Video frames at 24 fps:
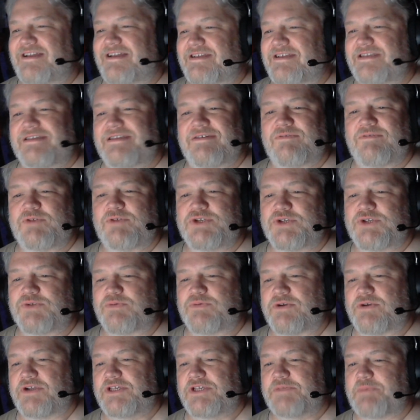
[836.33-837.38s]
Which is
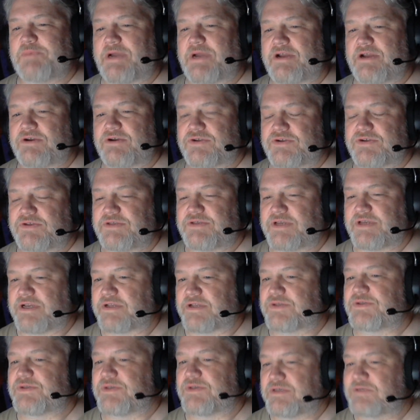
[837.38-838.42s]
worse, spiders or
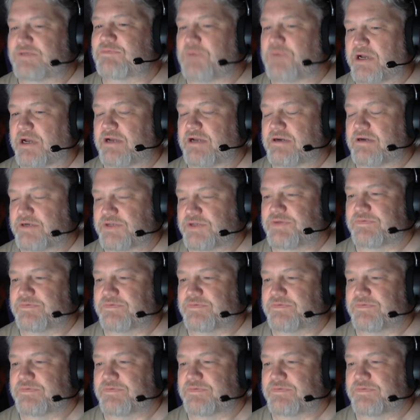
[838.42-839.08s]
ticks? Spiders.